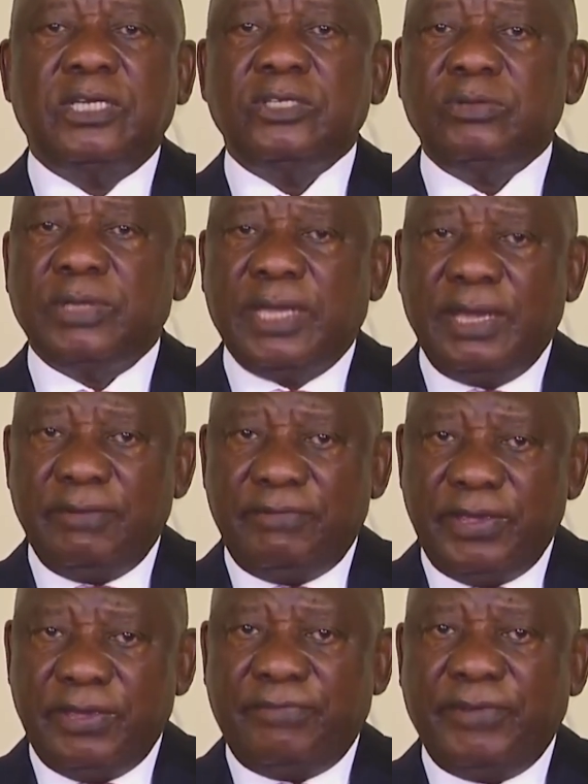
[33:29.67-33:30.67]
to
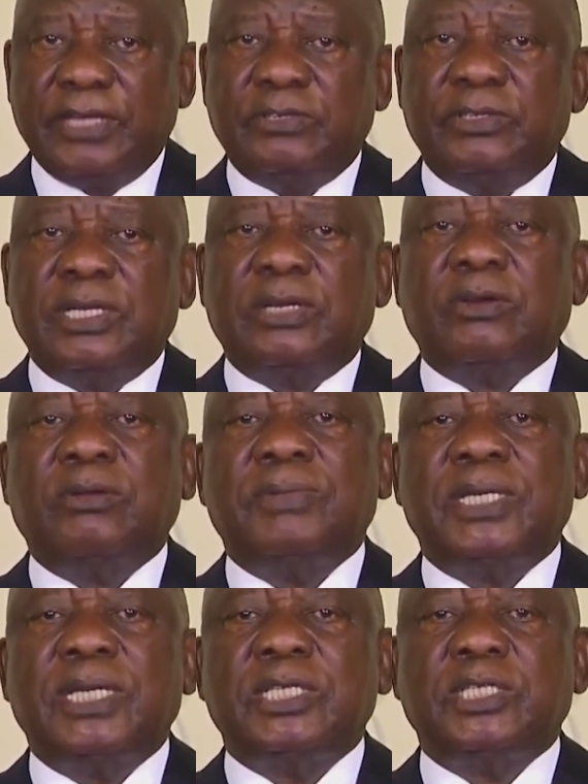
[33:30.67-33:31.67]
give effect to the
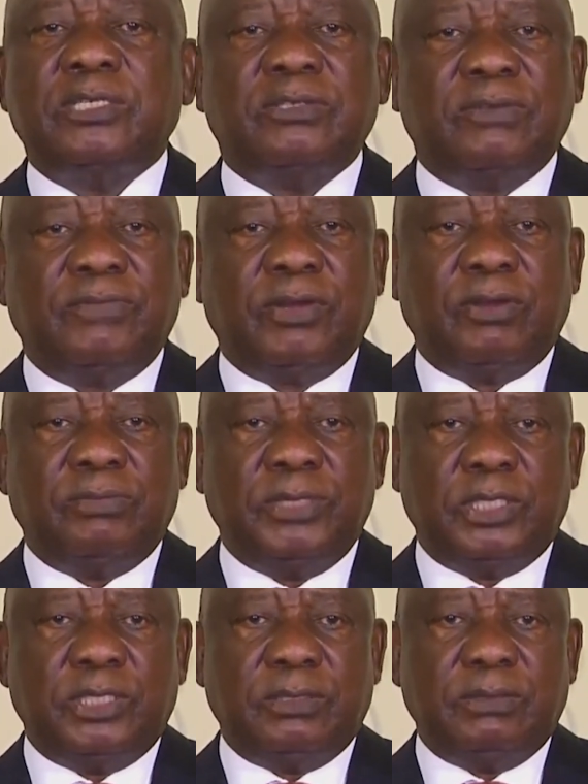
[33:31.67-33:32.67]
recommendations of the
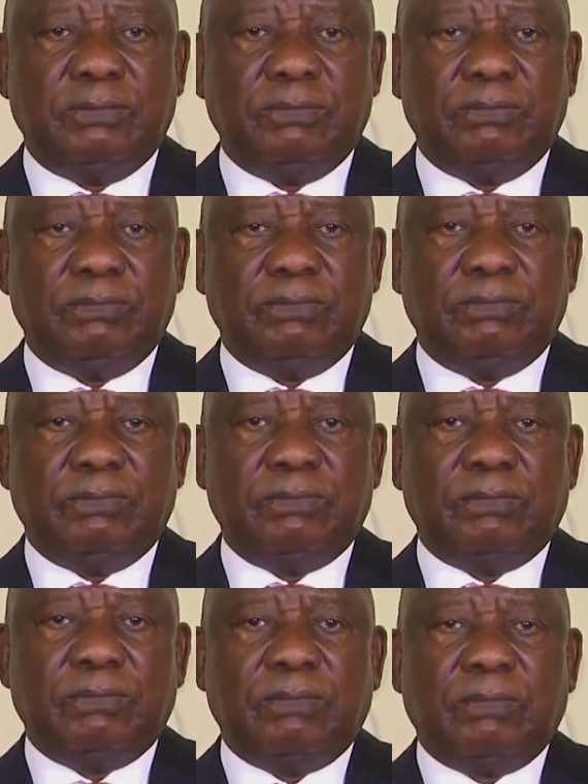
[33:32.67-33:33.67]
Commission.
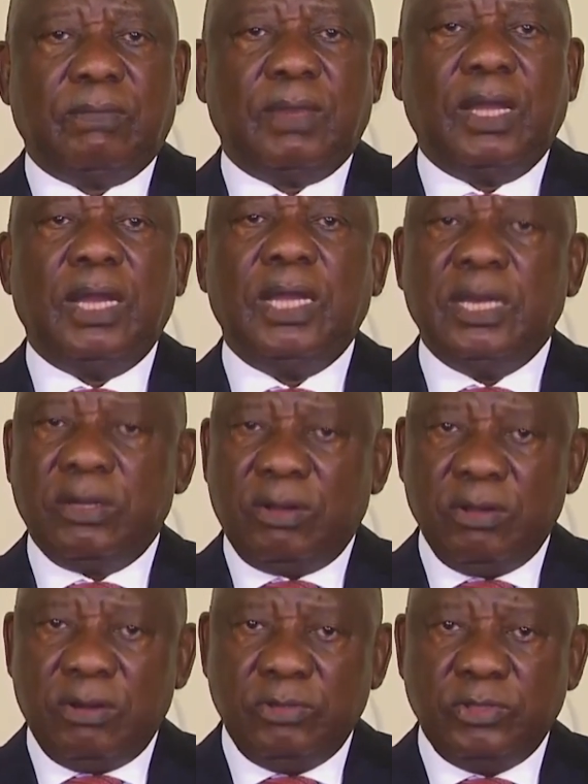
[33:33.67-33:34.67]
In
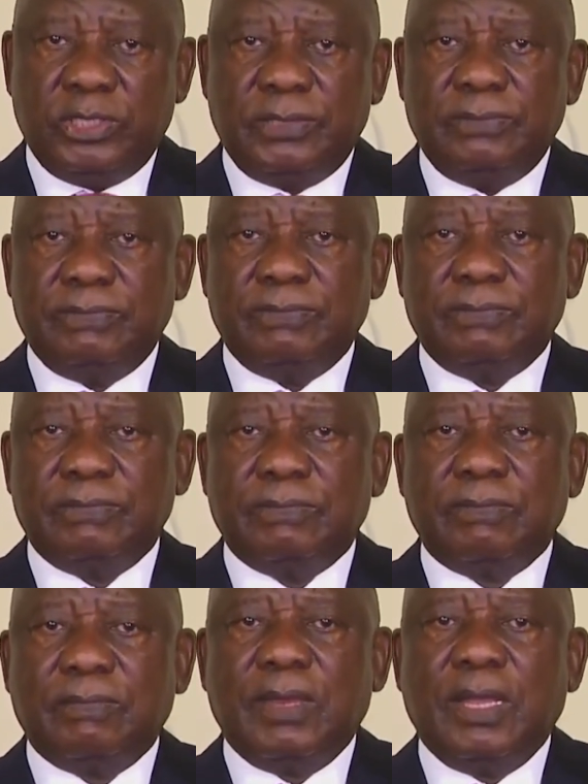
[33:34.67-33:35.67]
conclusion,
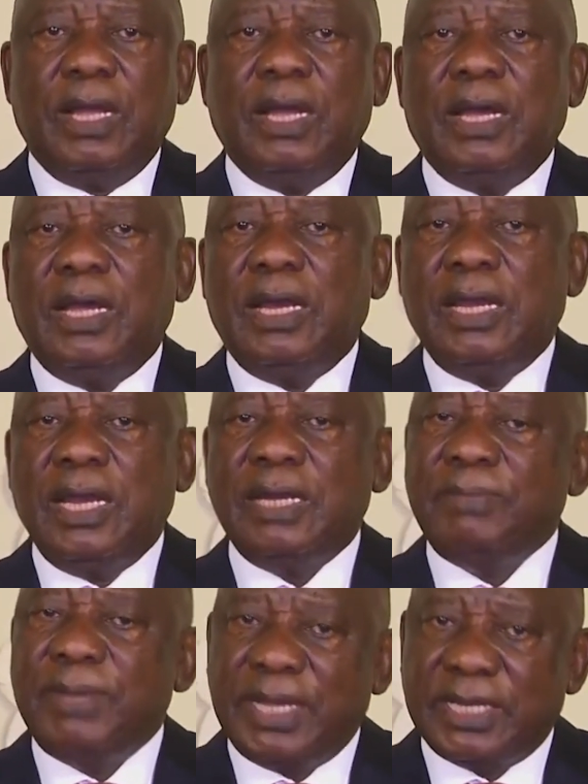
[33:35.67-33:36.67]

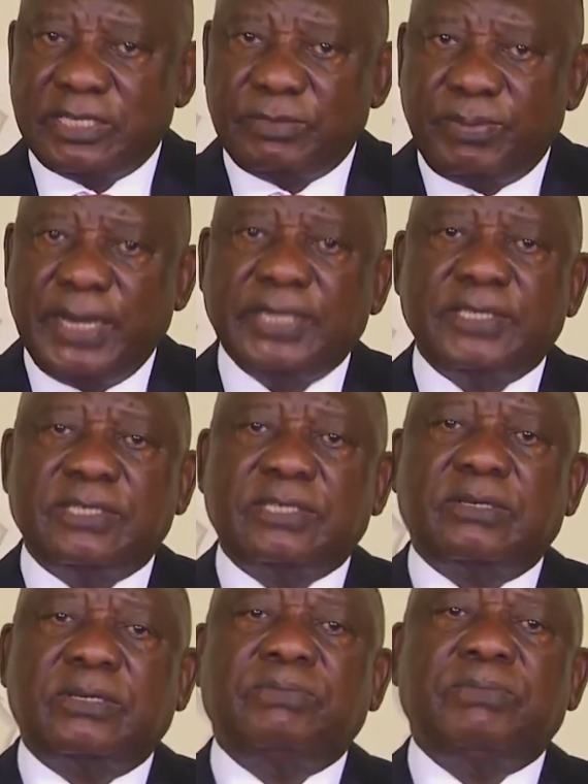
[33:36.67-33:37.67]
let me
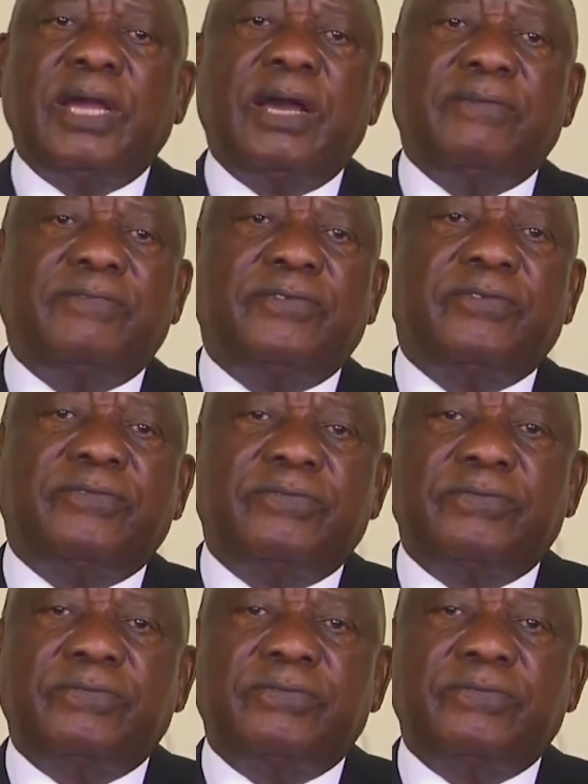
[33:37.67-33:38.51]
express on behalf of